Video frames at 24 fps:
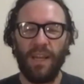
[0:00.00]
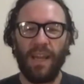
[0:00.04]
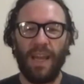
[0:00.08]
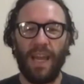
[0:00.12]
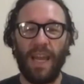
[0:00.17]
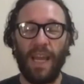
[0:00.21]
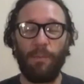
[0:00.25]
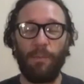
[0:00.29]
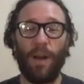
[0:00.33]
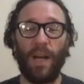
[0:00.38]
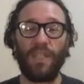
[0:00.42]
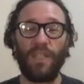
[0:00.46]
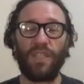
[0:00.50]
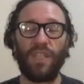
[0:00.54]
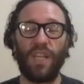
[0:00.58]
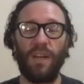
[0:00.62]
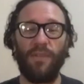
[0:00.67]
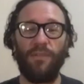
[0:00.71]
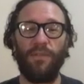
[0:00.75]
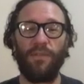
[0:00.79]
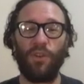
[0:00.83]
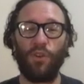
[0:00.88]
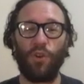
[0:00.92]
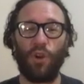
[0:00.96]
A bunch
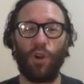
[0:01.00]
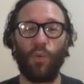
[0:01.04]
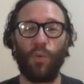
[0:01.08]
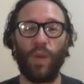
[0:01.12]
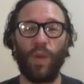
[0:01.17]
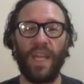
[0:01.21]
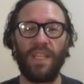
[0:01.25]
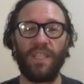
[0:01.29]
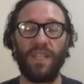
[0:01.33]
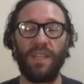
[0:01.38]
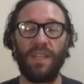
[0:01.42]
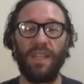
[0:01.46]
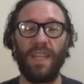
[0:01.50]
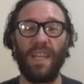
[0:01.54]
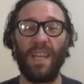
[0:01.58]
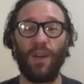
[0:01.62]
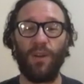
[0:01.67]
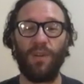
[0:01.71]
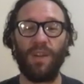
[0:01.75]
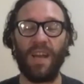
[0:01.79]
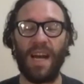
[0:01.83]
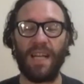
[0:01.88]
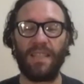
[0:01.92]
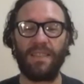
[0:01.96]
of Norwegian
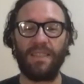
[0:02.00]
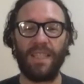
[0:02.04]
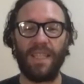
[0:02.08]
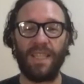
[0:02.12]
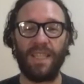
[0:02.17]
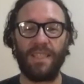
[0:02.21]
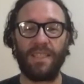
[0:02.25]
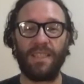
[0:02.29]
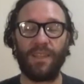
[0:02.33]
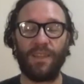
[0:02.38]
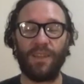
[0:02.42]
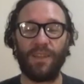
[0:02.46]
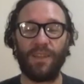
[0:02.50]
neo-Nazis